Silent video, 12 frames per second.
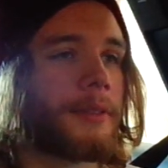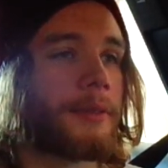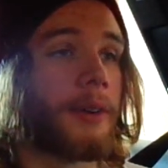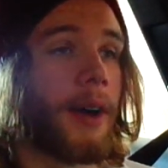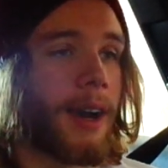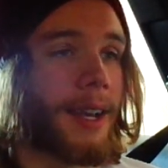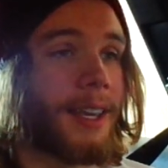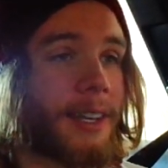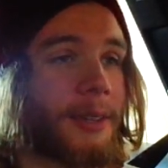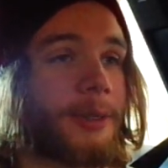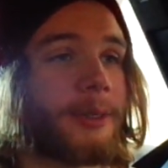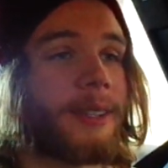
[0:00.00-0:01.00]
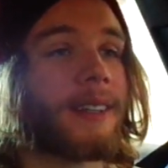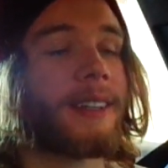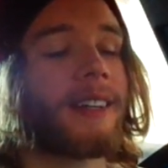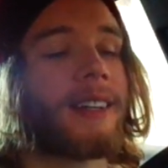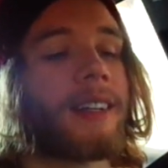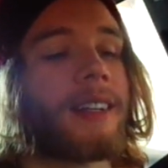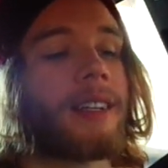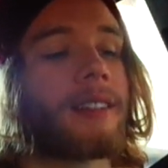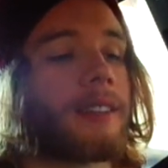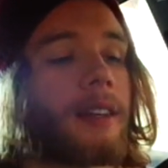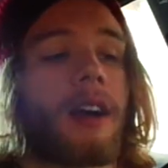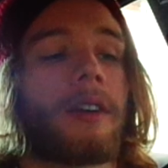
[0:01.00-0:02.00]
fuck you.
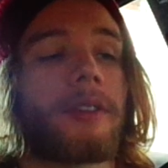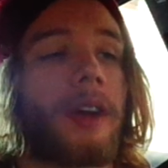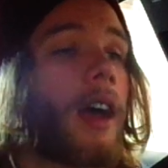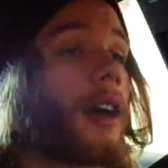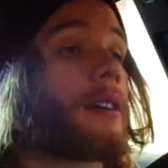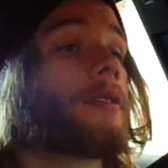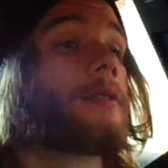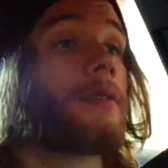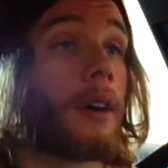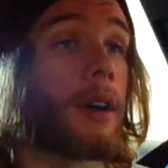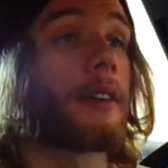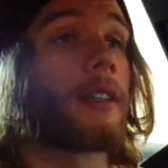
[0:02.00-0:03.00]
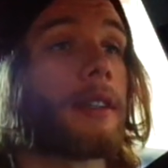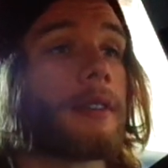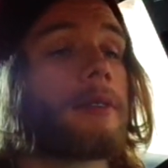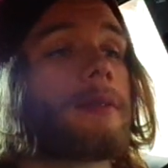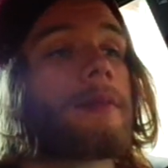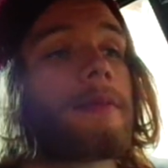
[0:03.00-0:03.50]
Take off your hat. Fuck you.